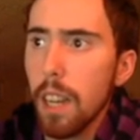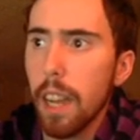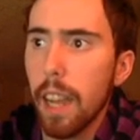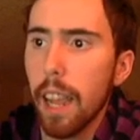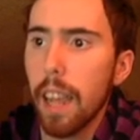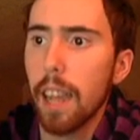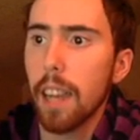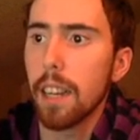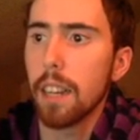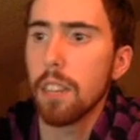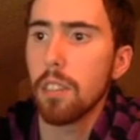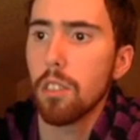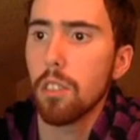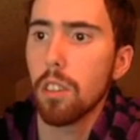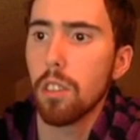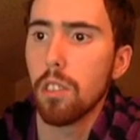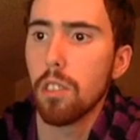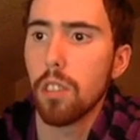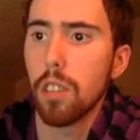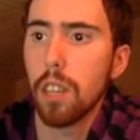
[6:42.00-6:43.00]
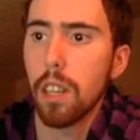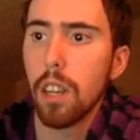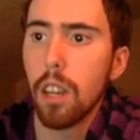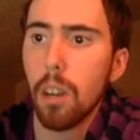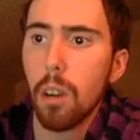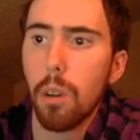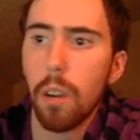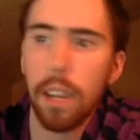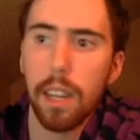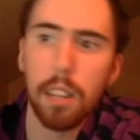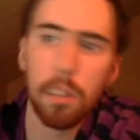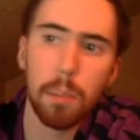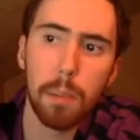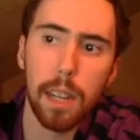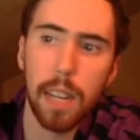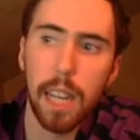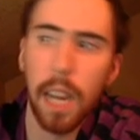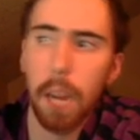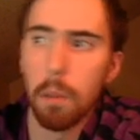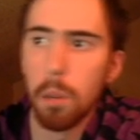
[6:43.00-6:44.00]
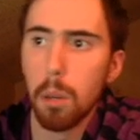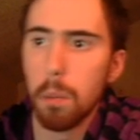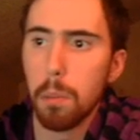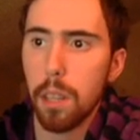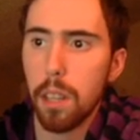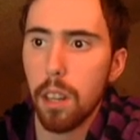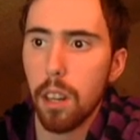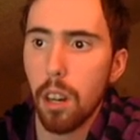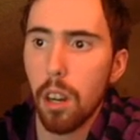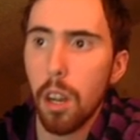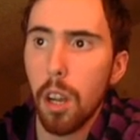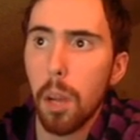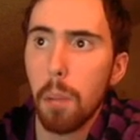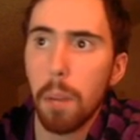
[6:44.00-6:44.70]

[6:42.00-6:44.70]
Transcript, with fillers: And as you can see, well, I guess my camera will be there,